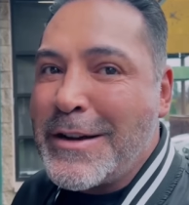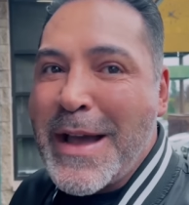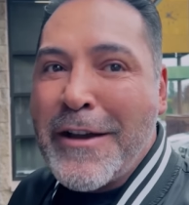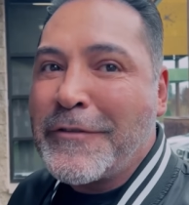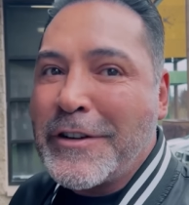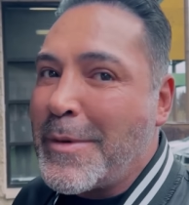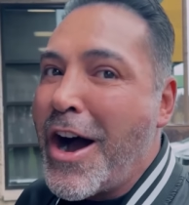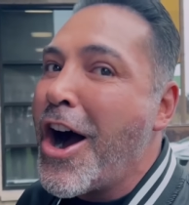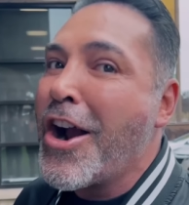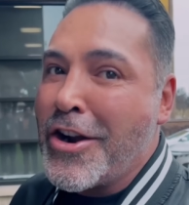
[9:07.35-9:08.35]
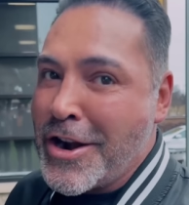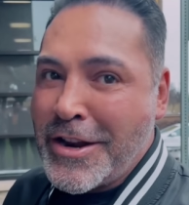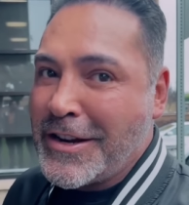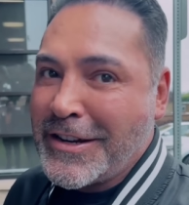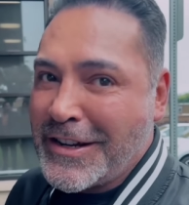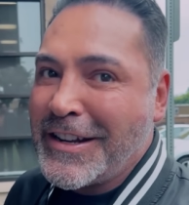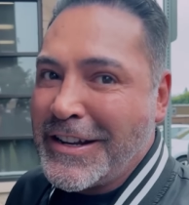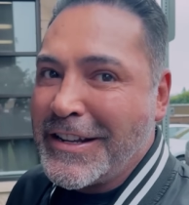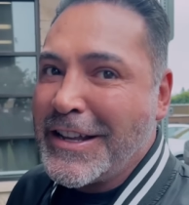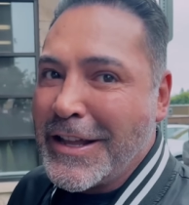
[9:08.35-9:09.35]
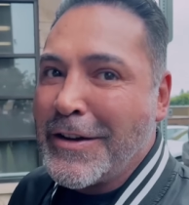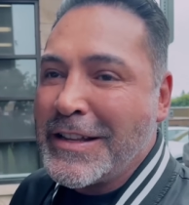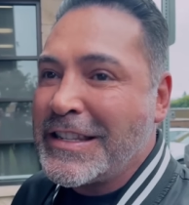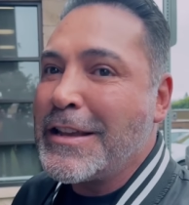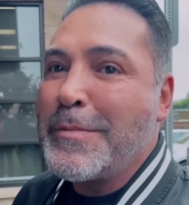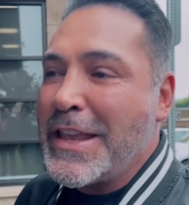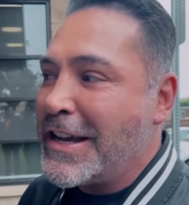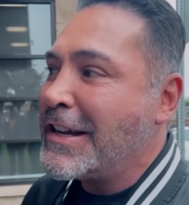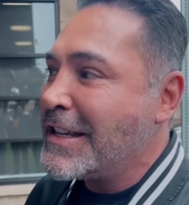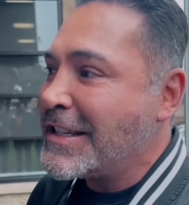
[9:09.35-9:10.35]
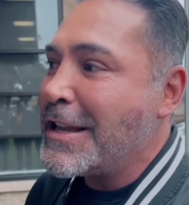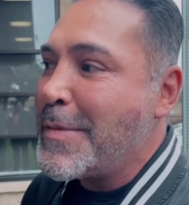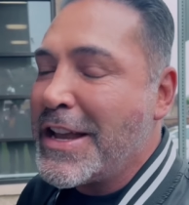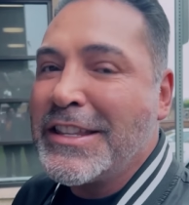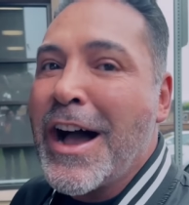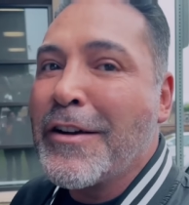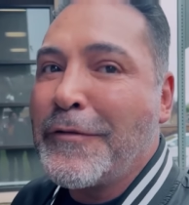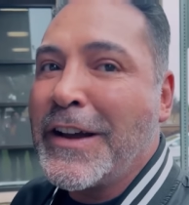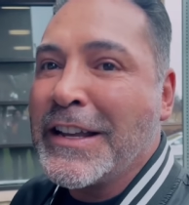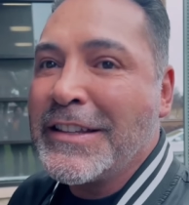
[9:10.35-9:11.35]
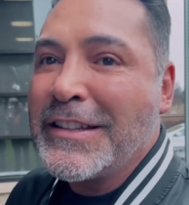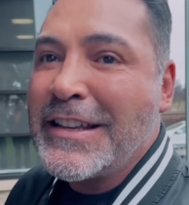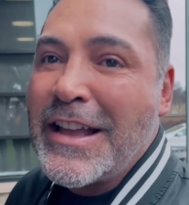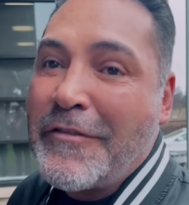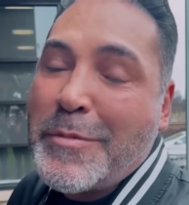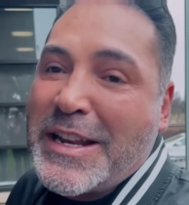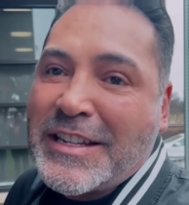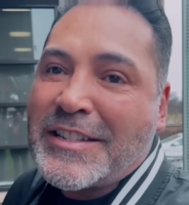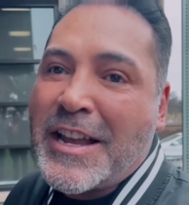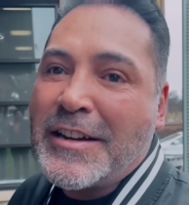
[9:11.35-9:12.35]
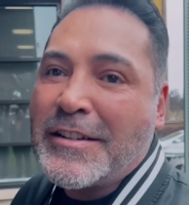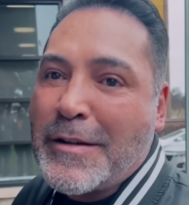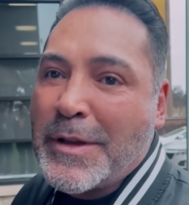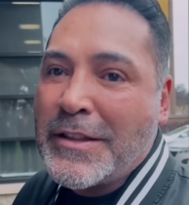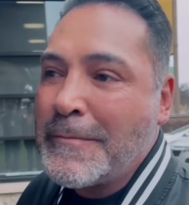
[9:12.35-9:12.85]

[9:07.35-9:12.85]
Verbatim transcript: come after him hard. You know, it's gonna be a, it's gonna be a dogfight yeah, everybody's excited. I mean,